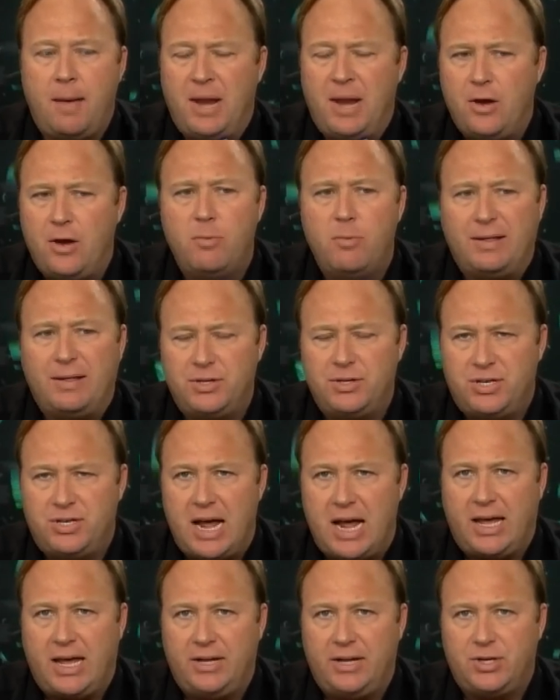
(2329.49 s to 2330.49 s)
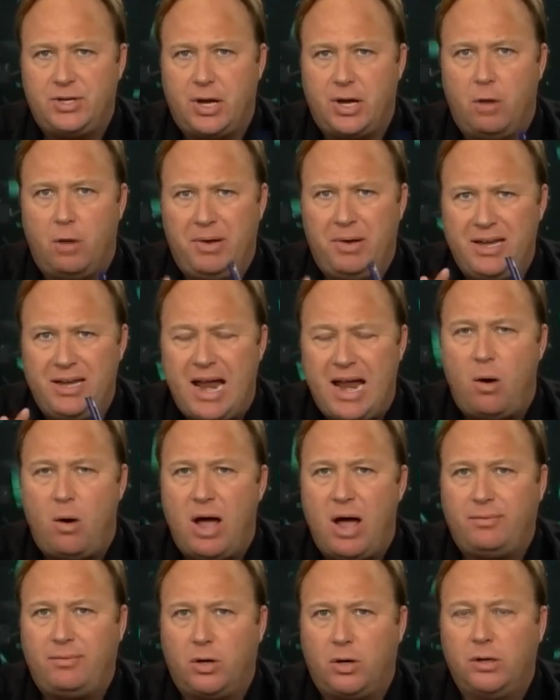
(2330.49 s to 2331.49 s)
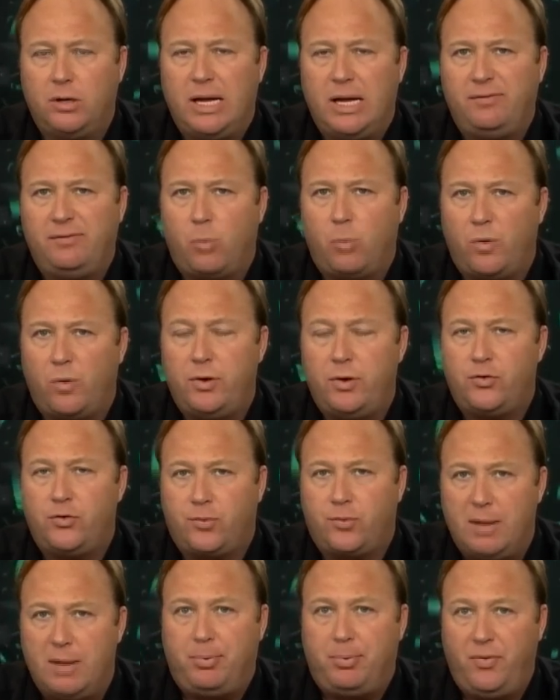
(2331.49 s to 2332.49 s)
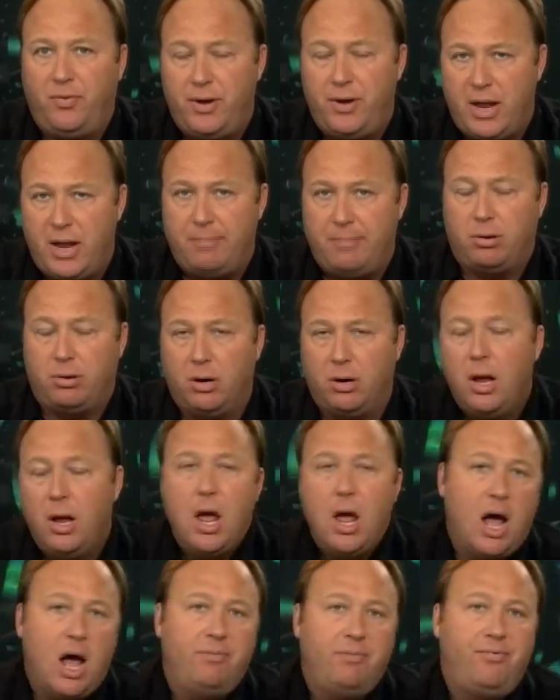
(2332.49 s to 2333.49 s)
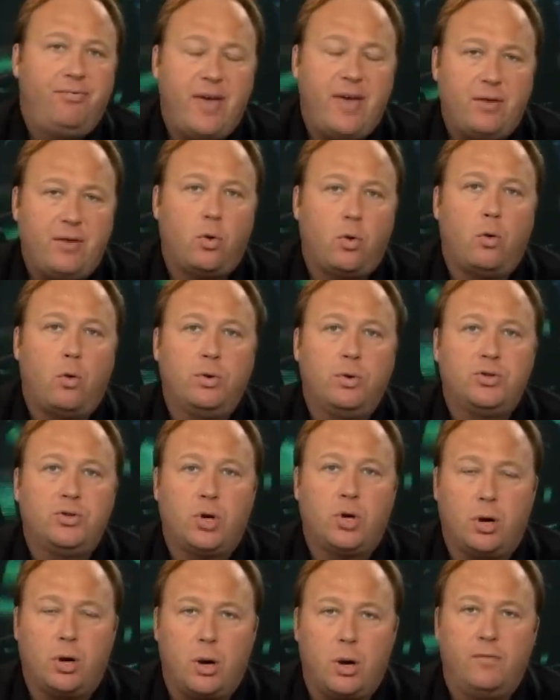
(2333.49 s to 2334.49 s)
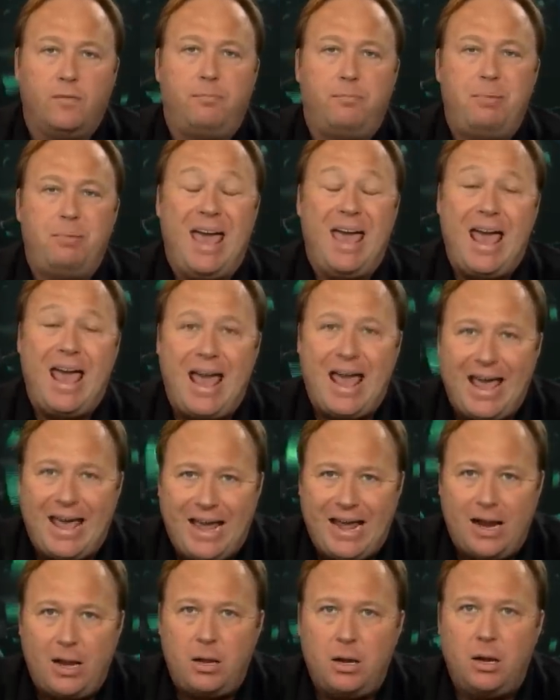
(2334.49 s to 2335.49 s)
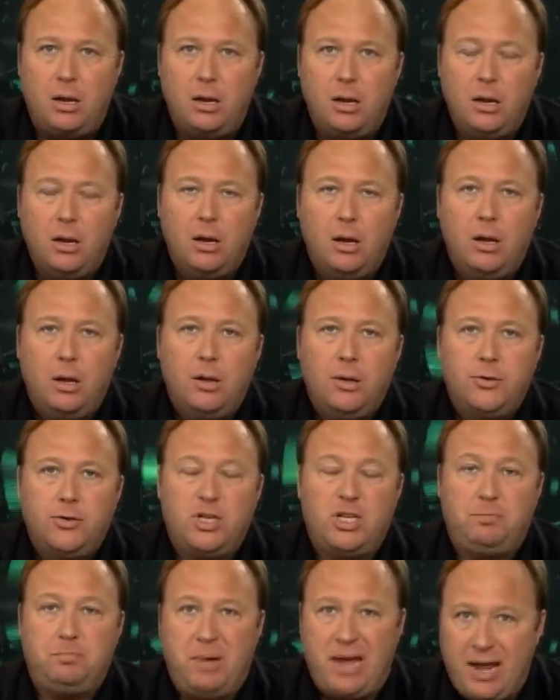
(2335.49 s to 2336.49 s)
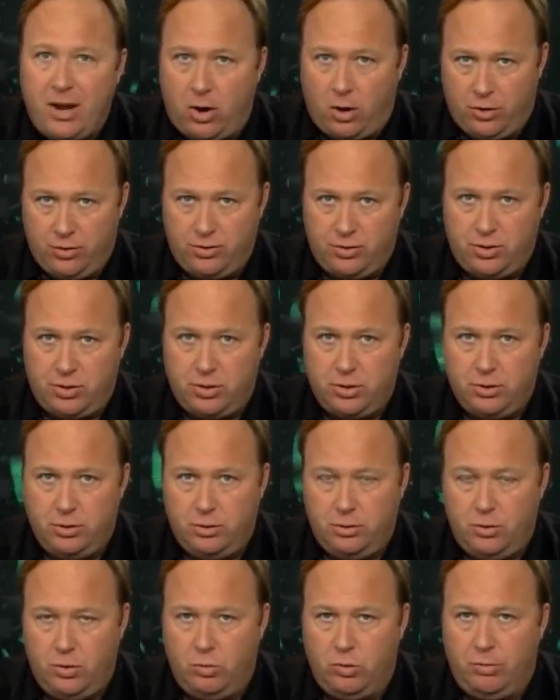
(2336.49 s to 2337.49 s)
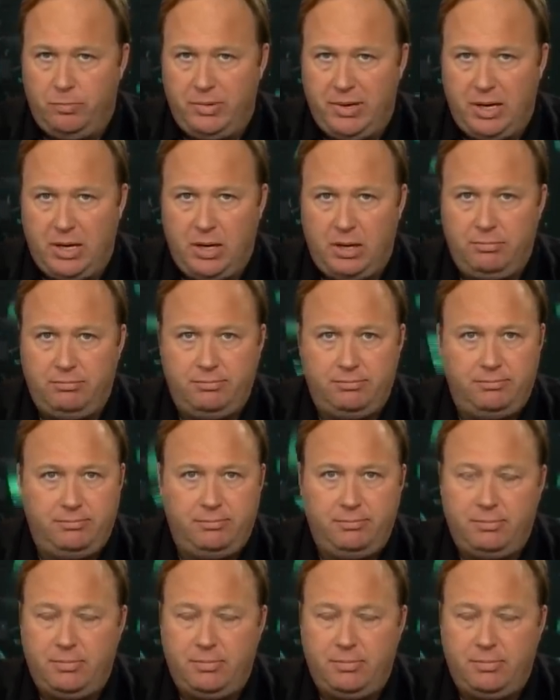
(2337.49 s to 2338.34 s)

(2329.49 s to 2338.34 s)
I mean, I knew about this decades ago, but now I've learned they've more than tripled the number of Federal Reserve paid speakers who will be